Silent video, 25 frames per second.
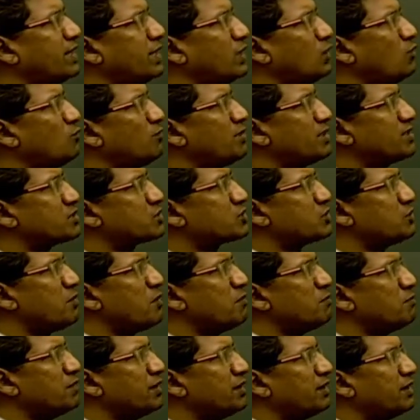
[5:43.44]
thing you must
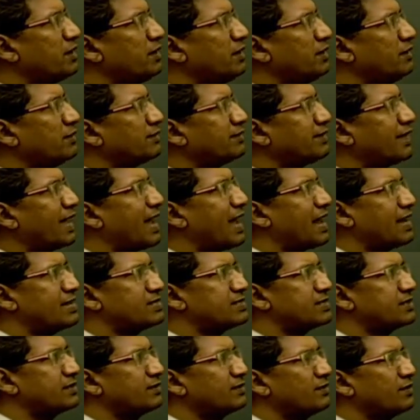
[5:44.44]
remember
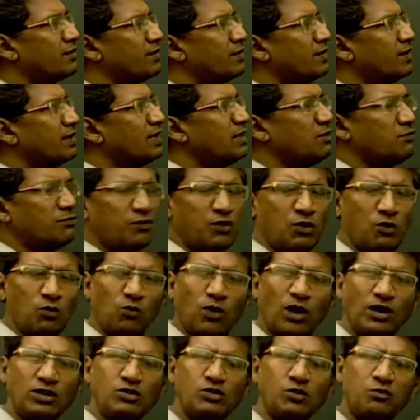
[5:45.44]
that if you
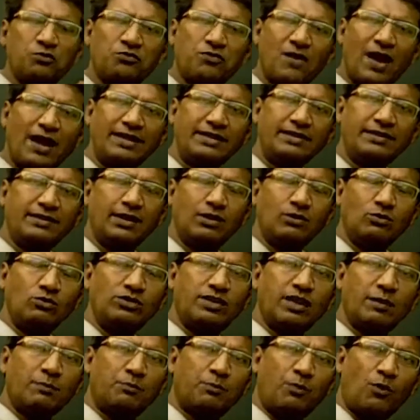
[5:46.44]
want to find
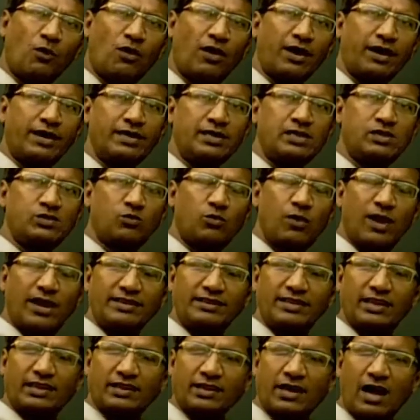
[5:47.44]
out the point where
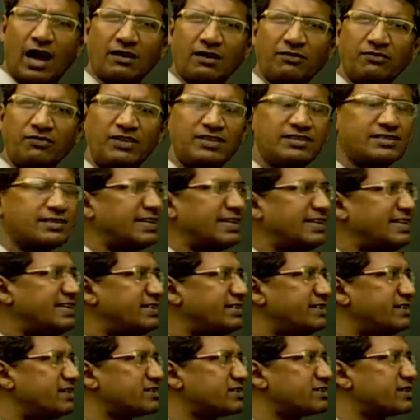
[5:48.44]
the curve is
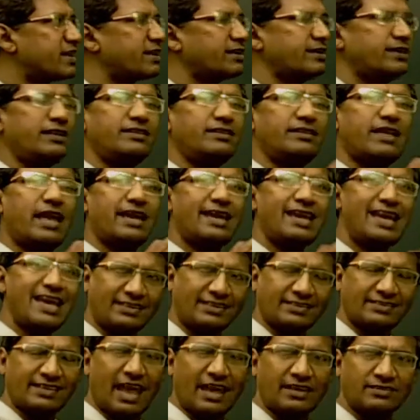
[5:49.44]
intersecting the
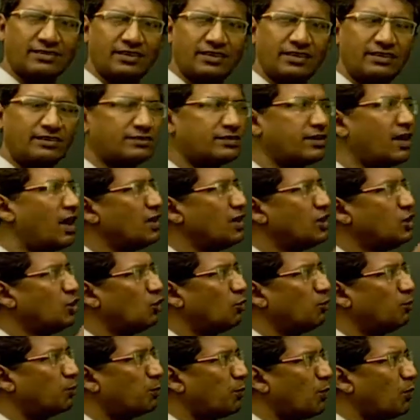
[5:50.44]
x-axis,
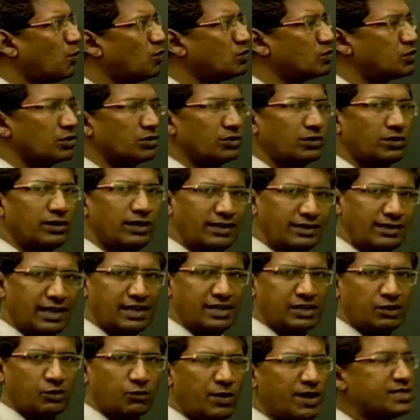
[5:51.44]
you put in
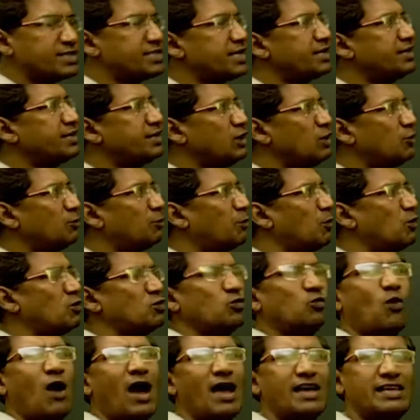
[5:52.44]
the equation, you put
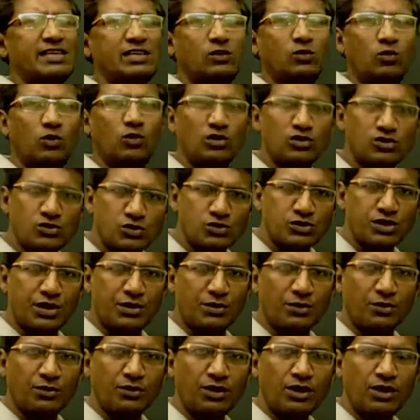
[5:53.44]
y equals to
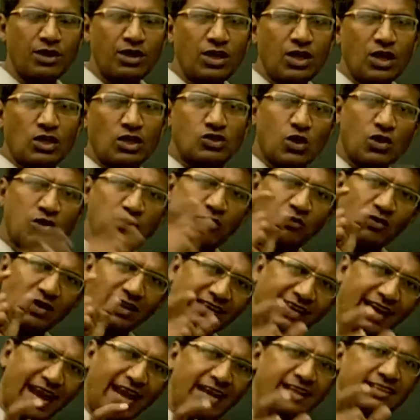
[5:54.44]
0. So you
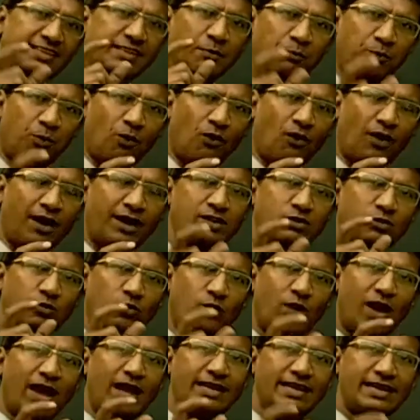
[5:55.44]
will get the
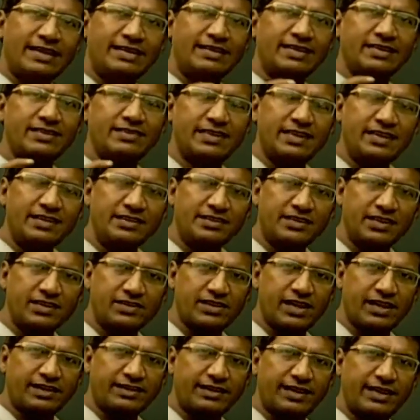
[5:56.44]
point where it is
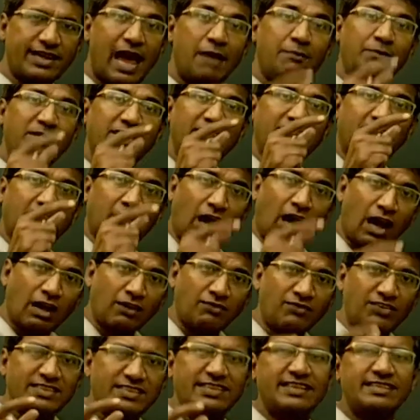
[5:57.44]
intersecting, I mean the
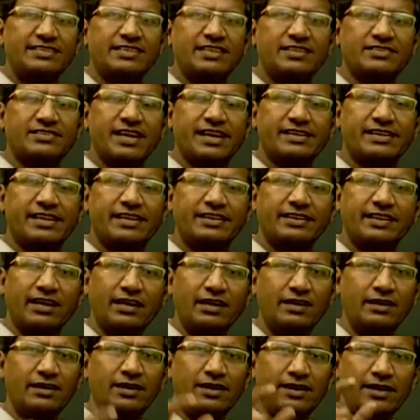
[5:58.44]
curve is intersecting
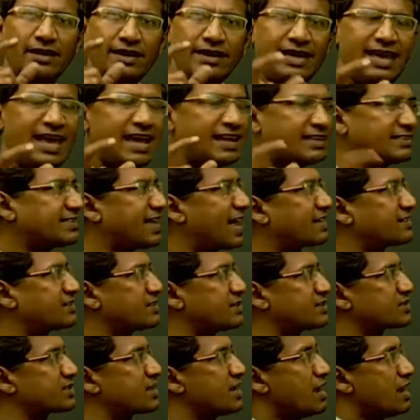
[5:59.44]
the
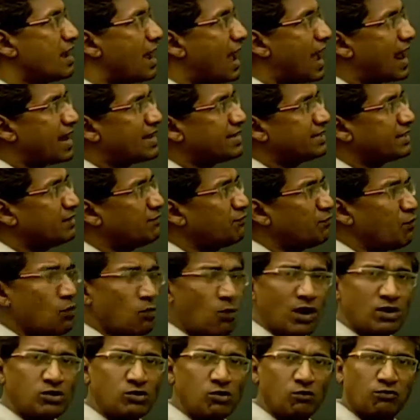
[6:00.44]
x-axis. And if
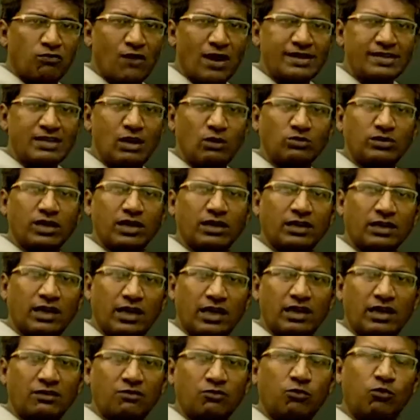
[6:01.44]
you want to find out the
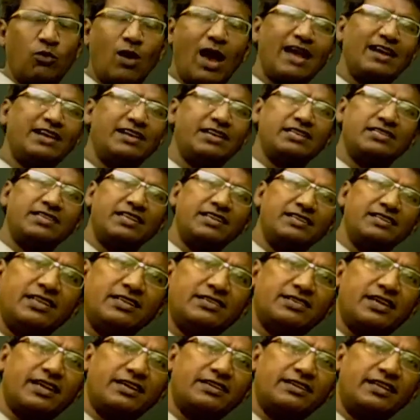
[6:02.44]
curve where it
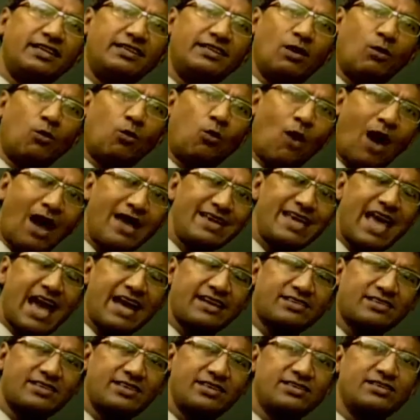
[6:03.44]
intersecting the
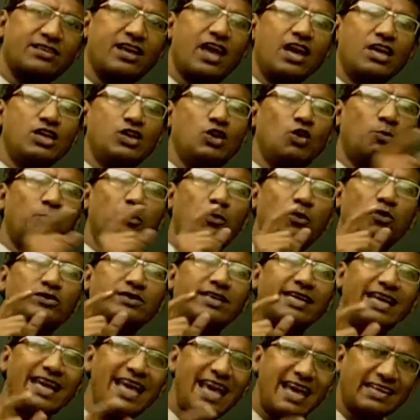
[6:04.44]
y-axis, you
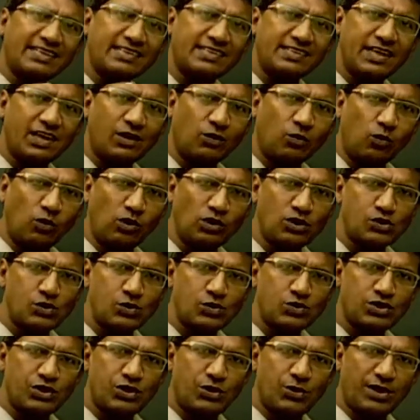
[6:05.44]
put x equals
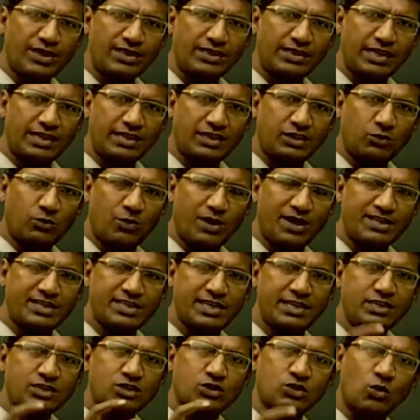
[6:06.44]
to 0 in the
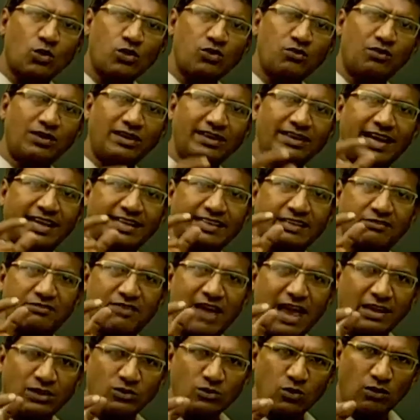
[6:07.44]
equation, so you will get the
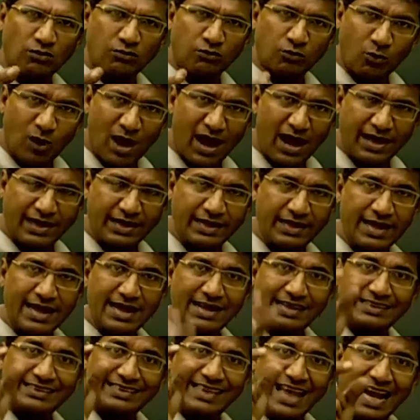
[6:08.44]
value of y.
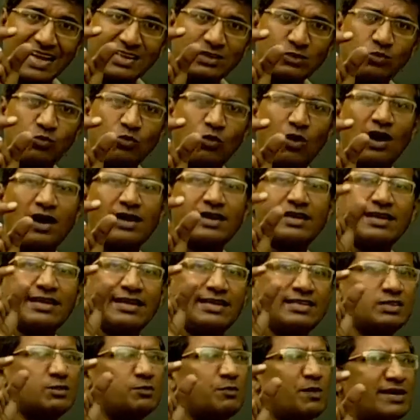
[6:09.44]
That
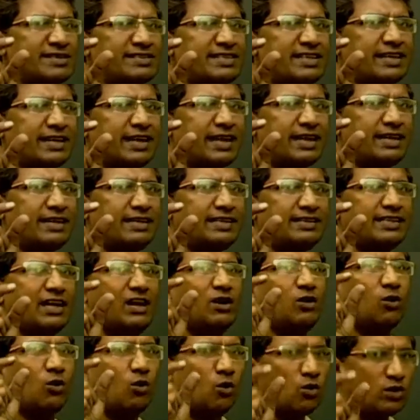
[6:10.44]
y is basically
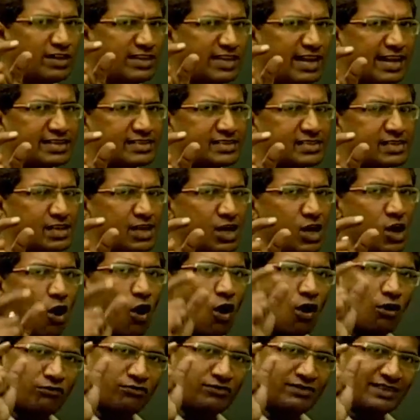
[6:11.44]
the ordinate
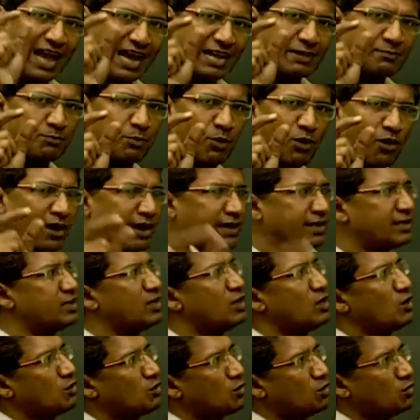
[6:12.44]
of that point
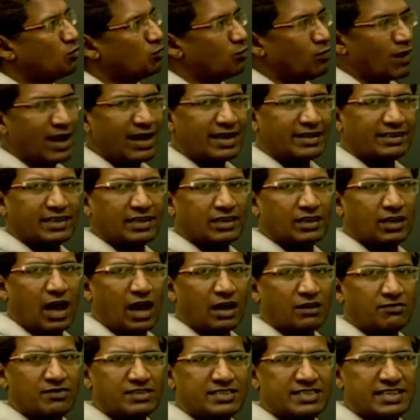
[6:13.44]
where the
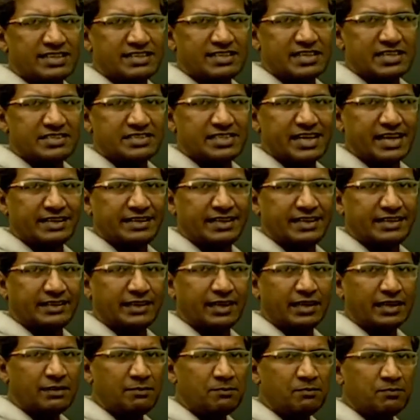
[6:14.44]
curve is intersecting
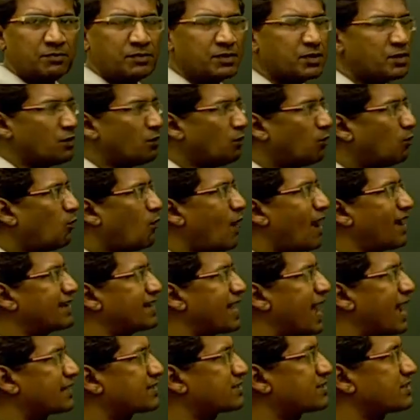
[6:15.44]
the
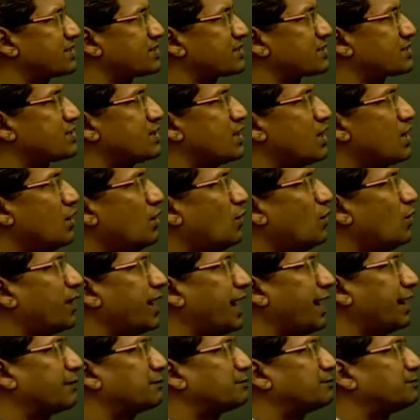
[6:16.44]
y-axis.
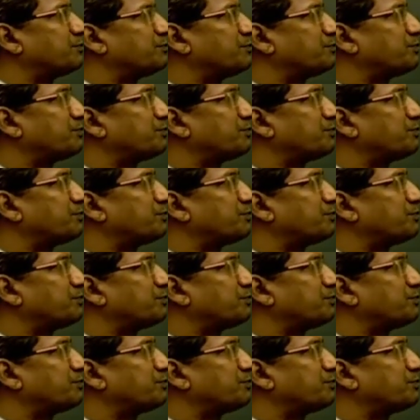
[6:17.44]
Okay.